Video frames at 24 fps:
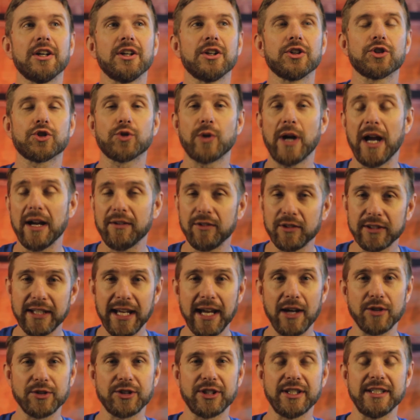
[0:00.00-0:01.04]
travel
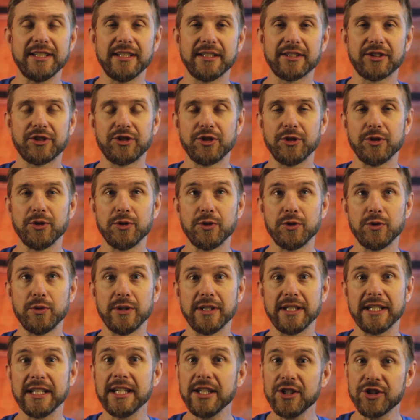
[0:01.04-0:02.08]
down to, to
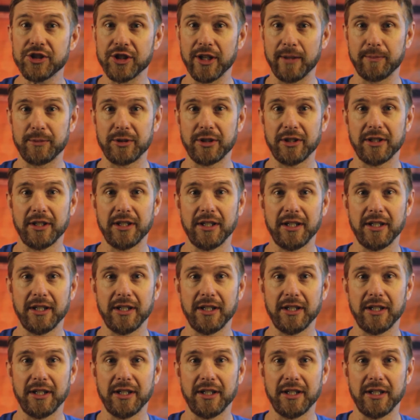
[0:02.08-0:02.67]
Egypt